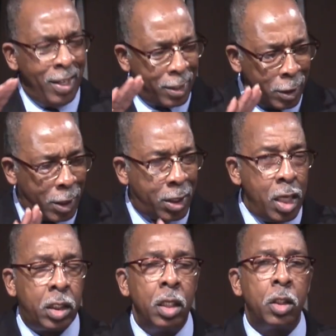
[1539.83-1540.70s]

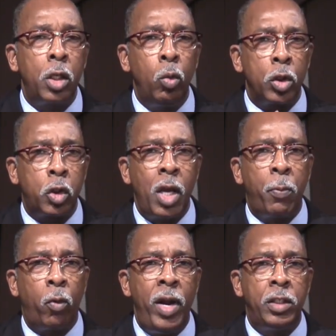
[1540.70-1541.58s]
Consistency will
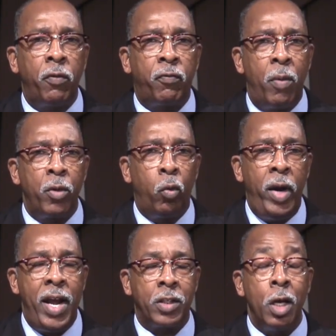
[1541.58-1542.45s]
separate you from the
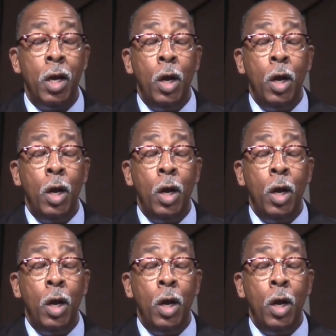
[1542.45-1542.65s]
rest.